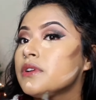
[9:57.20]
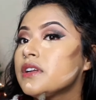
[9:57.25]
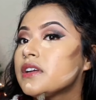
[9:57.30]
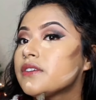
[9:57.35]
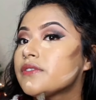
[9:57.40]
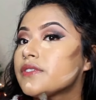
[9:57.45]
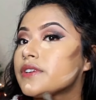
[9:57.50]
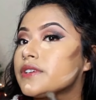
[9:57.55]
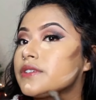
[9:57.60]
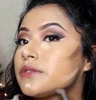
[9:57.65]
I
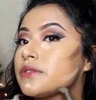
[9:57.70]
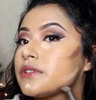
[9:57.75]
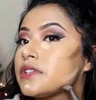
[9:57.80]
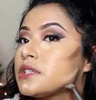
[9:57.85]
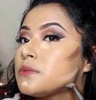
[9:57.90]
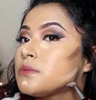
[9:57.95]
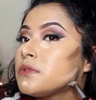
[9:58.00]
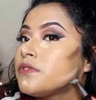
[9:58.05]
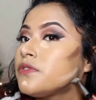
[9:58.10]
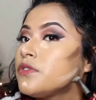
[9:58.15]
would never
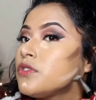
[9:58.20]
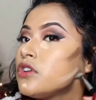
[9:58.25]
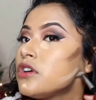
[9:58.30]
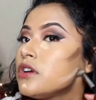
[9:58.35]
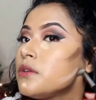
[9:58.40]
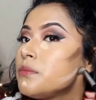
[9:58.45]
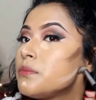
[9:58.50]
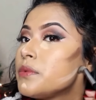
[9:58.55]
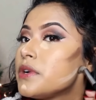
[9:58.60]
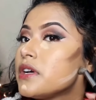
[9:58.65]
do this
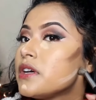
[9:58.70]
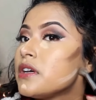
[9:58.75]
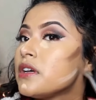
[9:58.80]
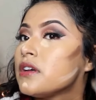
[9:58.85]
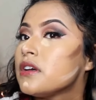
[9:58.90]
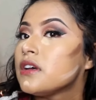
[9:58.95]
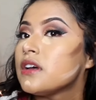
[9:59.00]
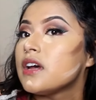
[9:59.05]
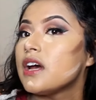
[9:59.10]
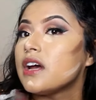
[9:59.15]
before,
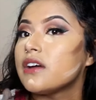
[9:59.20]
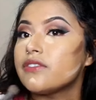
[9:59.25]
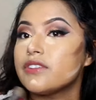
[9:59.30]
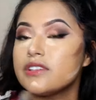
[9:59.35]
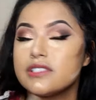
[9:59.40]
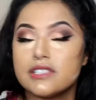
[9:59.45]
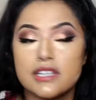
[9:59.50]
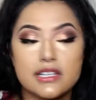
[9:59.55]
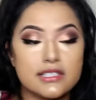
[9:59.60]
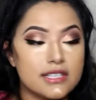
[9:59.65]
but
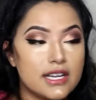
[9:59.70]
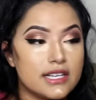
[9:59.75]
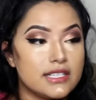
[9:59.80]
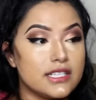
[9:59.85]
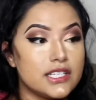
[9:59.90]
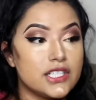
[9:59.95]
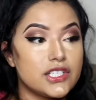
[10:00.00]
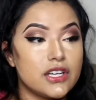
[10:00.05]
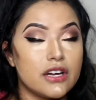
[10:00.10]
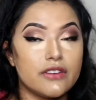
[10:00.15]
ever
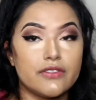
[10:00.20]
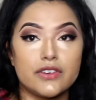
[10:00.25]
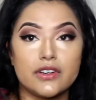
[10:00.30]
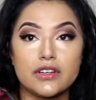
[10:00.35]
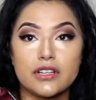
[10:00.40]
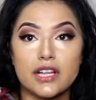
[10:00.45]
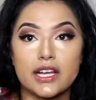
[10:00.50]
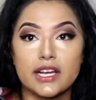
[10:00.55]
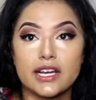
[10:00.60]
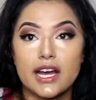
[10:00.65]
since I
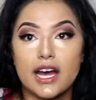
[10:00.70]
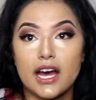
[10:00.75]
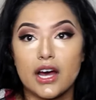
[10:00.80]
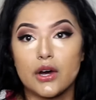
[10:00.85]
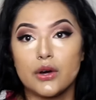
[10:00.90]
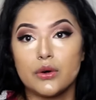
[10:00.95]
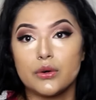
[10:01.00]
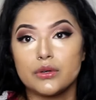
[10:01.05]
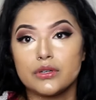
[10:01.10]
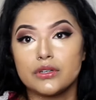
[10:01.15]
discovered
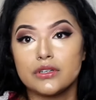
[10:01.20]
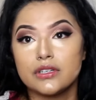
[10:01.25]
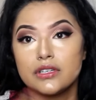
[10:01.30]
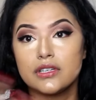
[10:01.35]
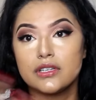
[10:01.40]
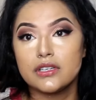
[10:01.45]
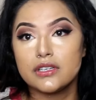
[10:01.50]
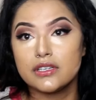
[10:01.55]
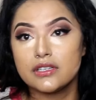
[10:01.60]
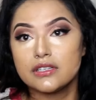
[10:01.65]
like how